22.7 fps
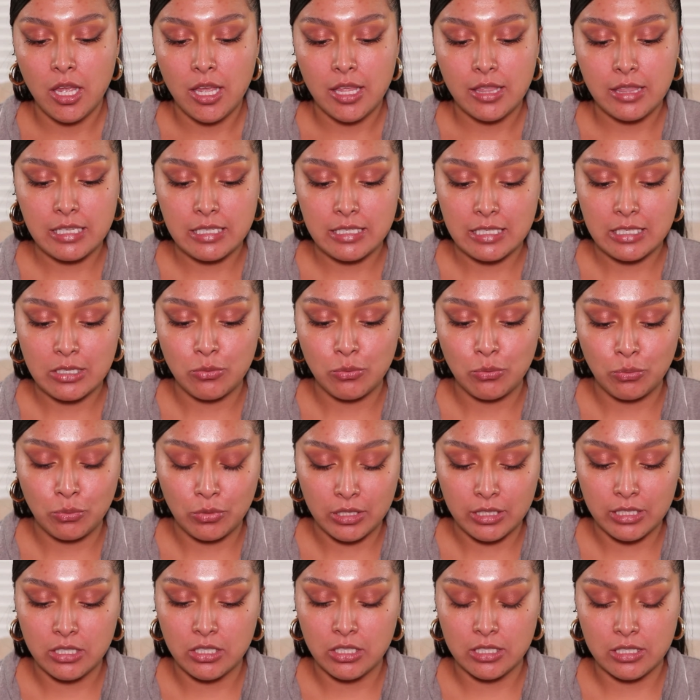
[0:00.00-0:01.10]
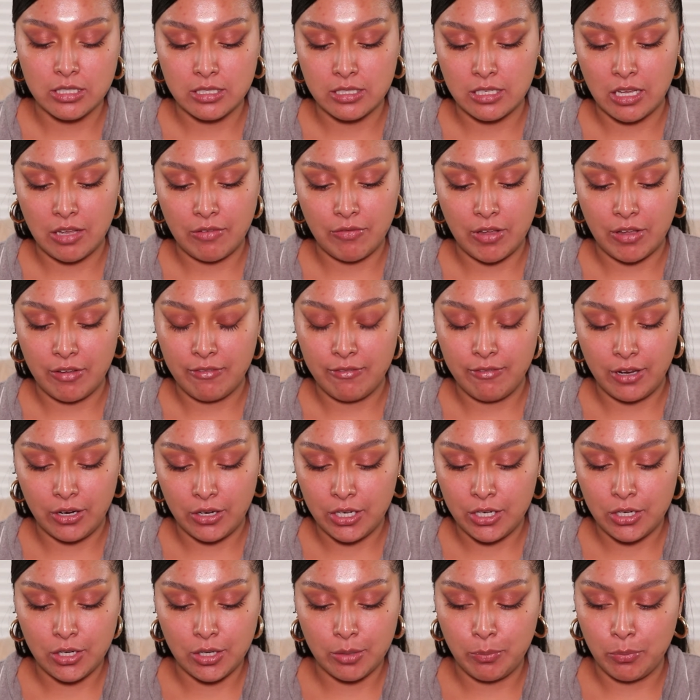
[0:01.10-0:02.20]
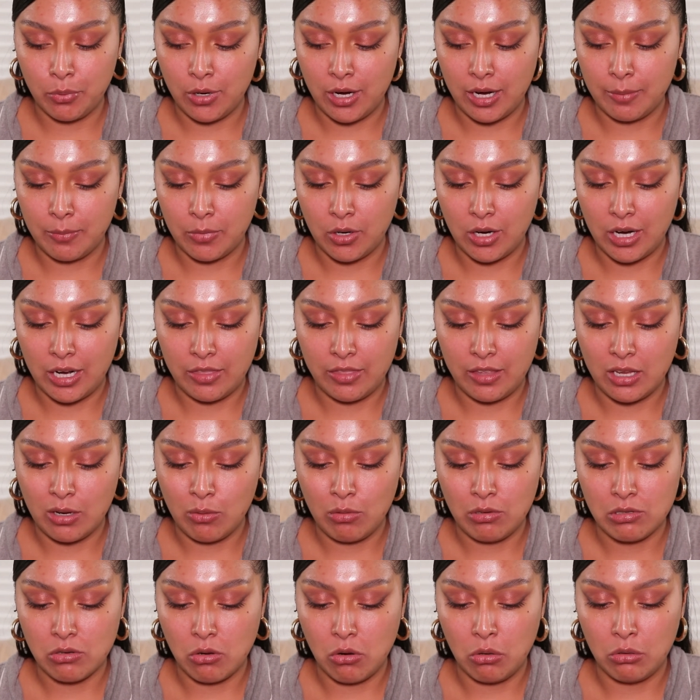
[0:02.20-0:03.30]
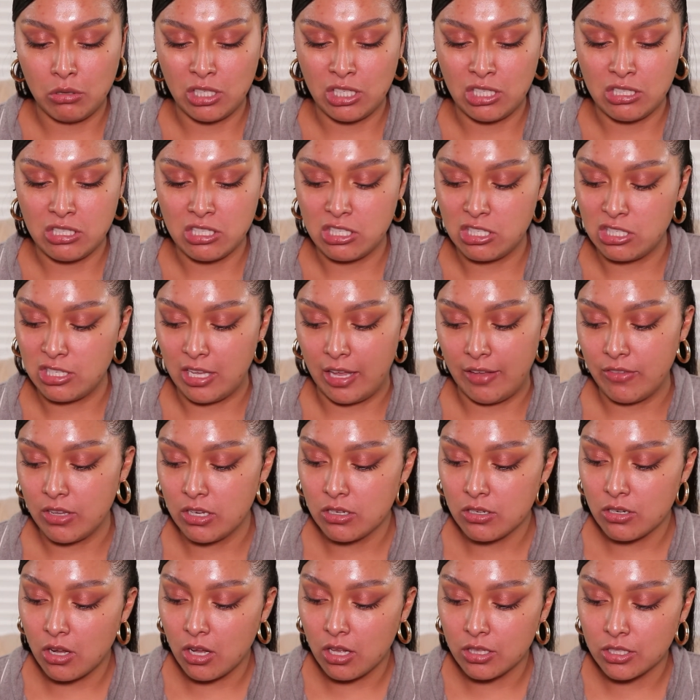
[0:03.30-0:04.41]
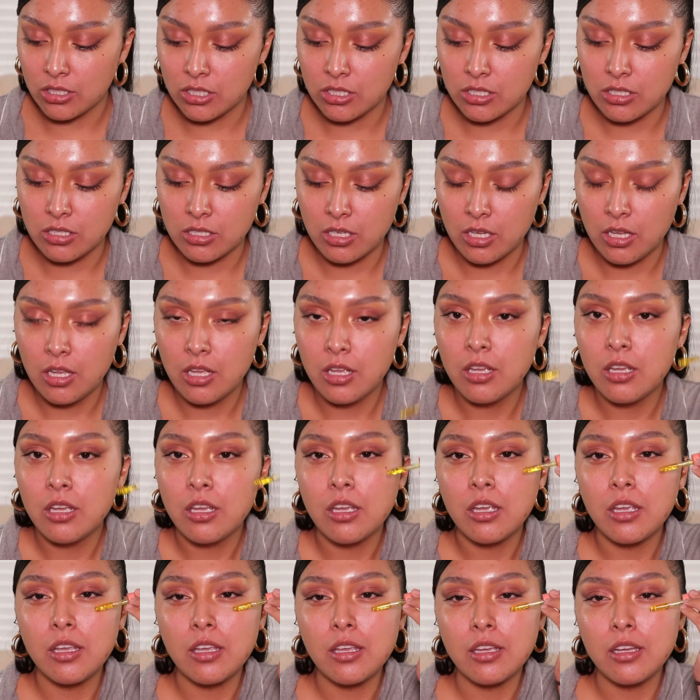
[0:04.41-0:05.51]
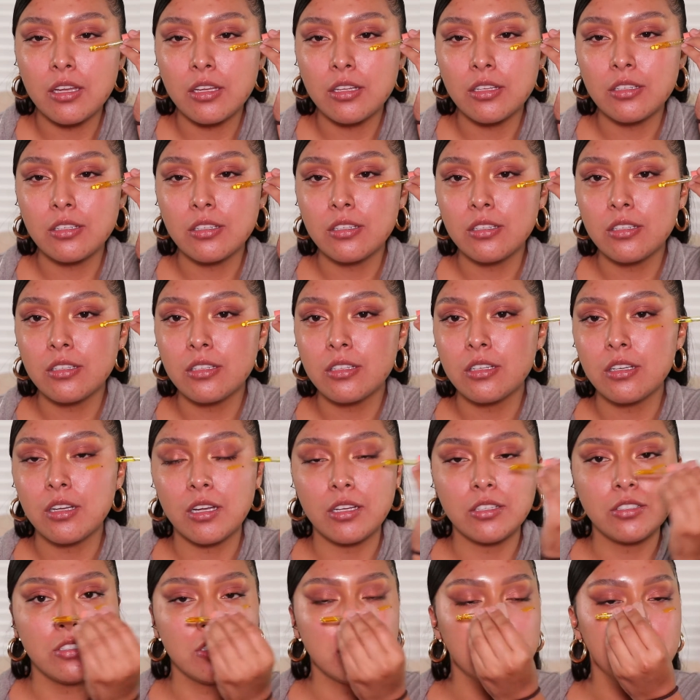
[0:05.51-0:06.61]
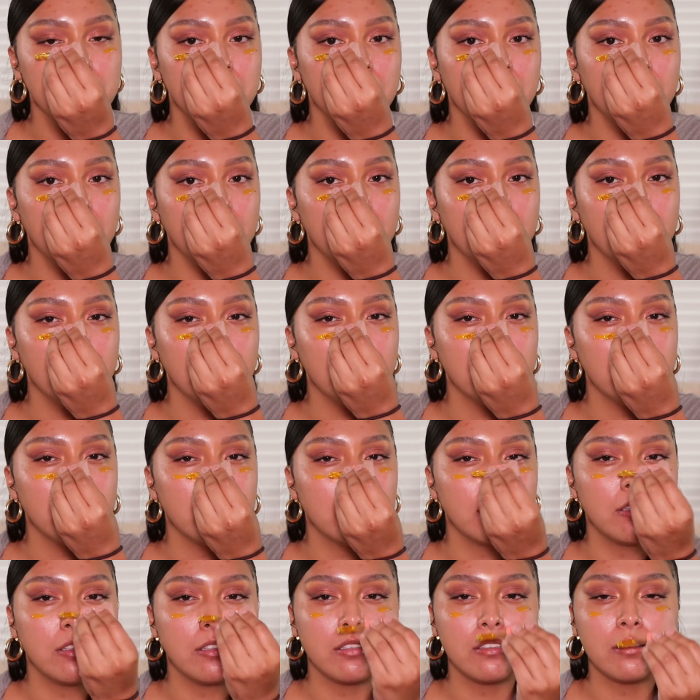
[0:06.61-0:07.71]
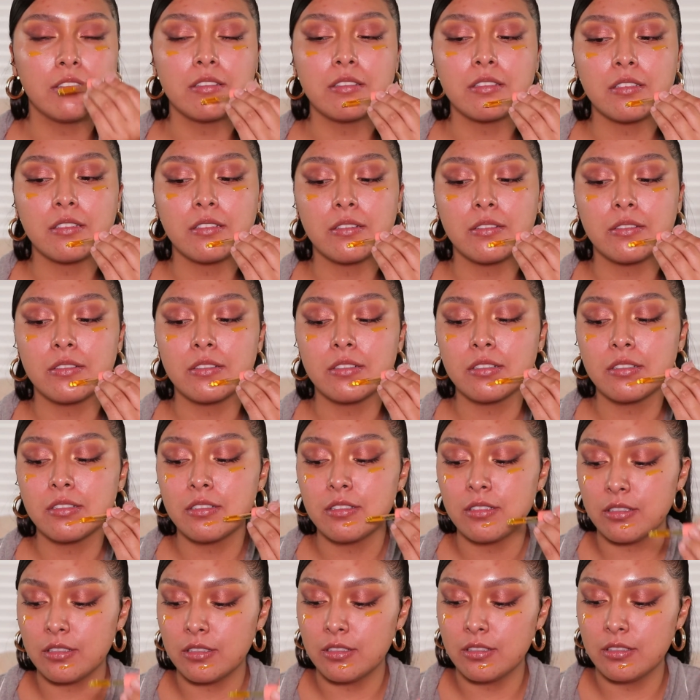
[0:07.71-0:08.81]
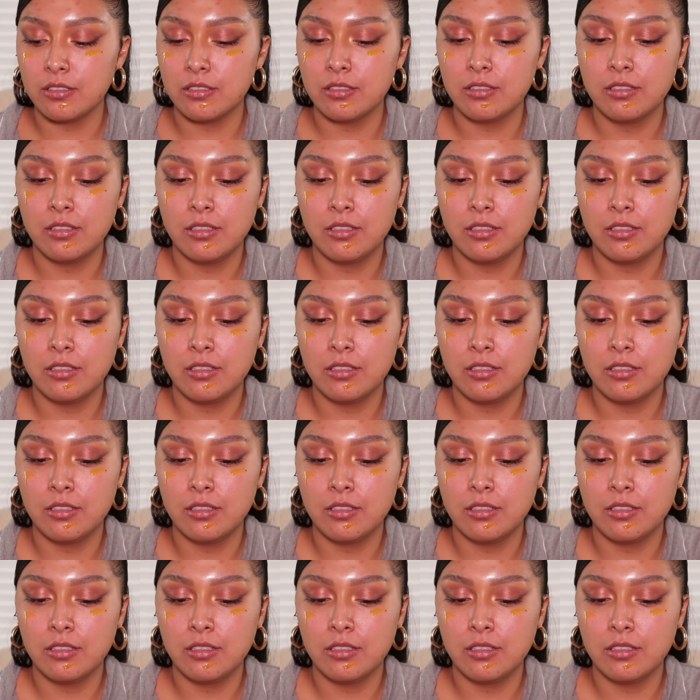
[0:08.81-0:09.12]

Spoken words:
This is really good stuff, a very good primer. I think it was only $7, and I just like it. It's like really good.